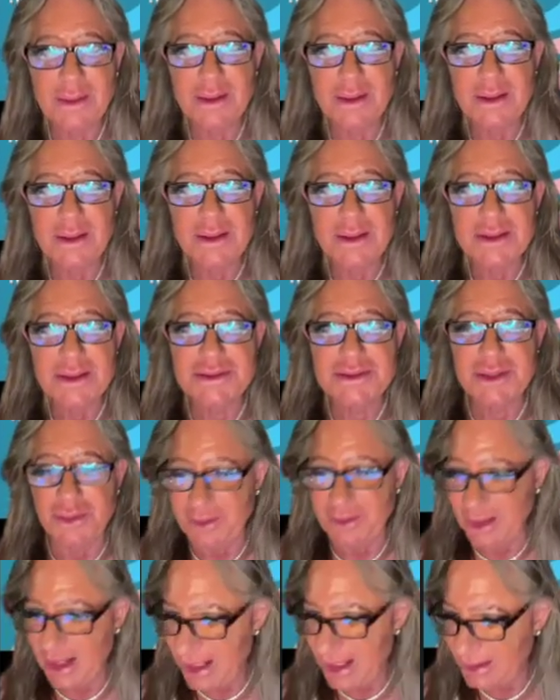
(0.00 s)
So
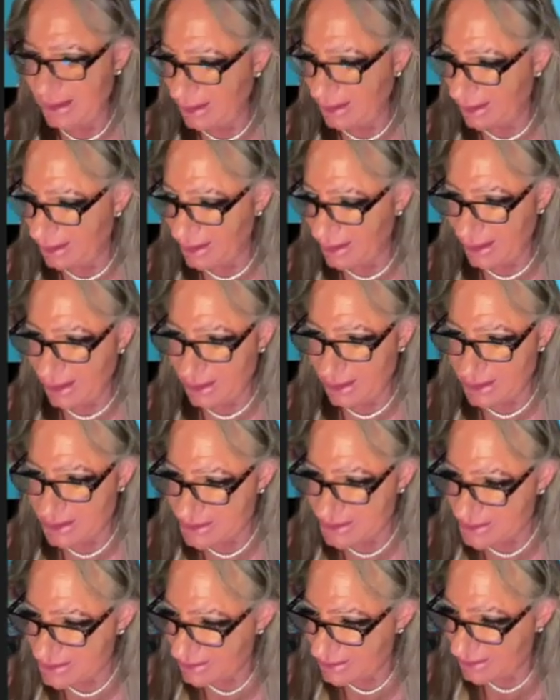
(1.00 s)
the idea
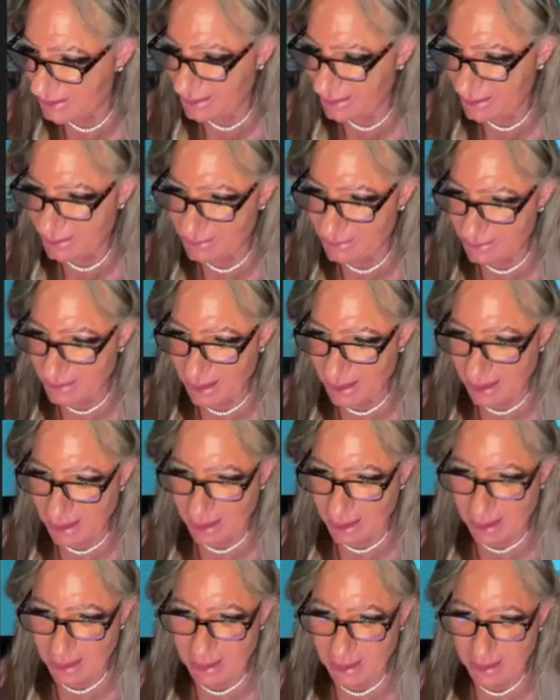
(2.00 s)
is
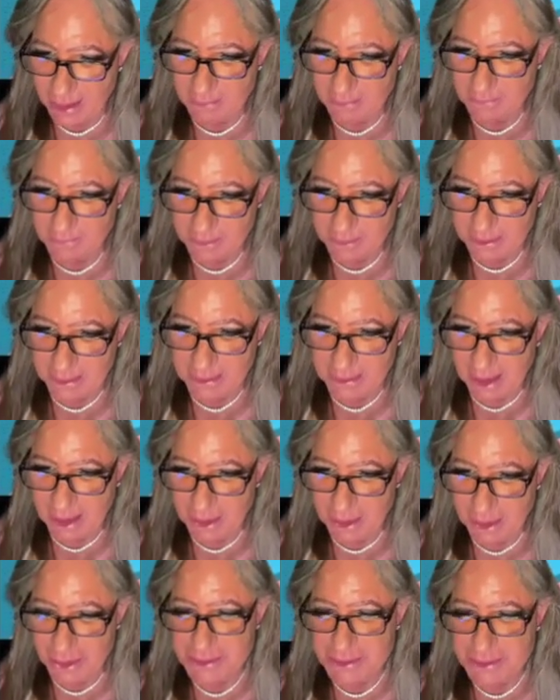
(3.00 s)
uh, get
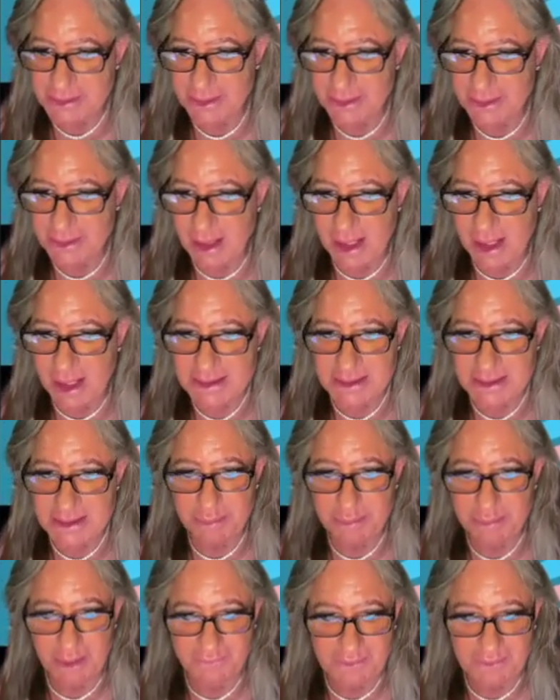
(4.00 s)
used to the
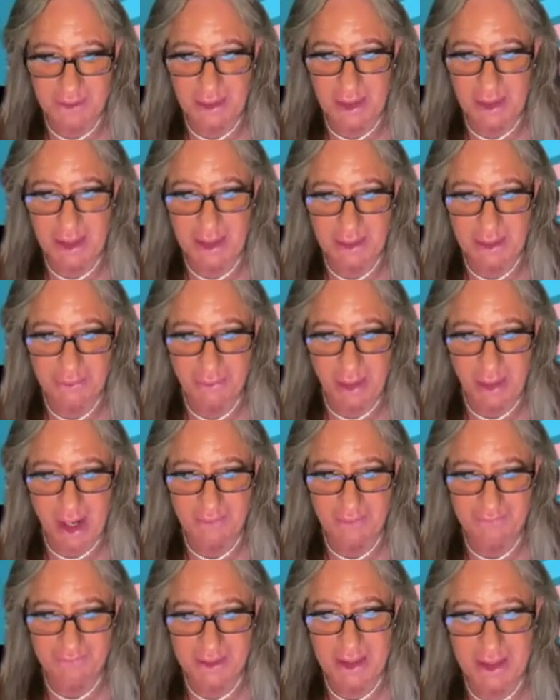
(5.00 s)
concept of delayed
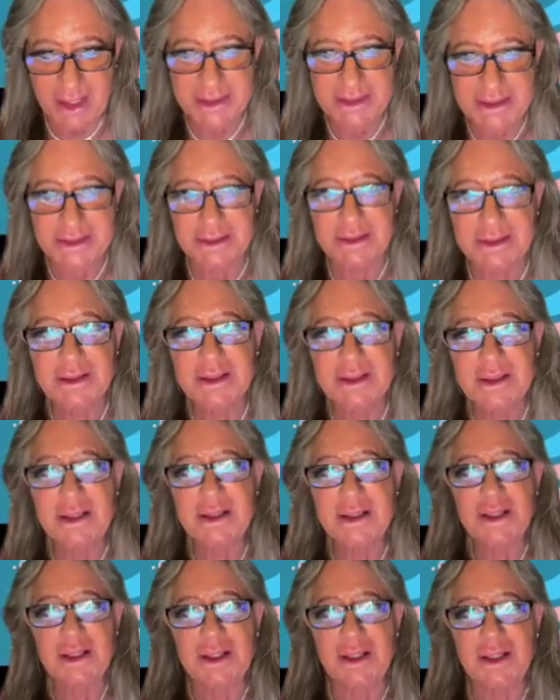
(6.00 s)
gratification.
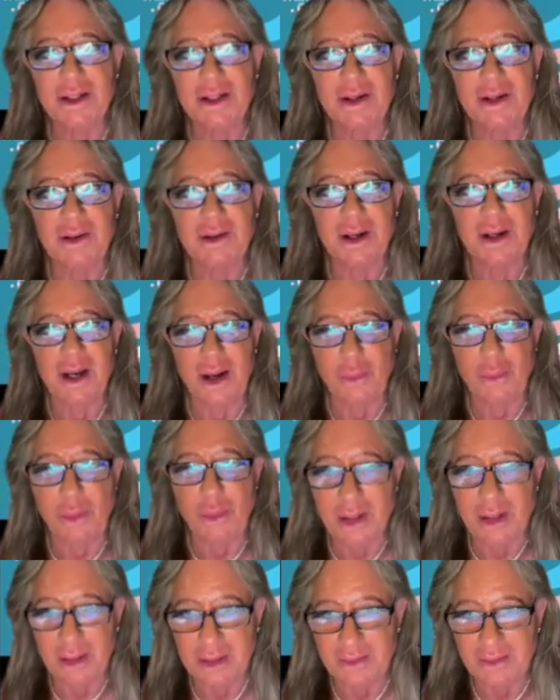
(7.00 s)
You know, I
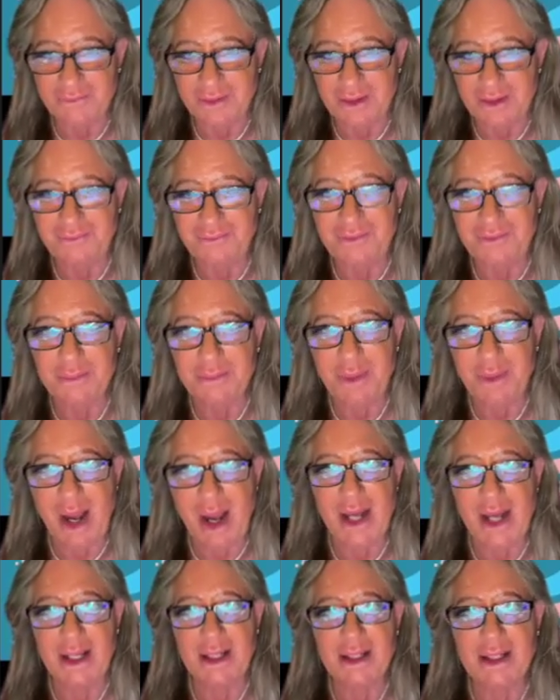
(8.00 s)
want to live in a fit
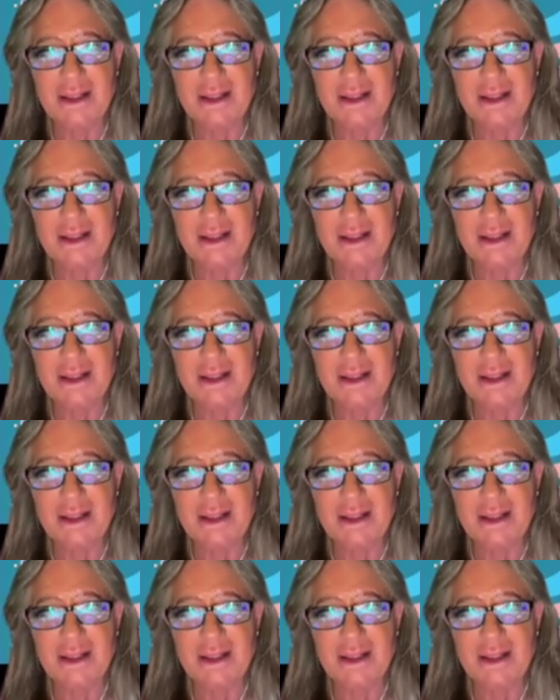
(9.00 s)
body.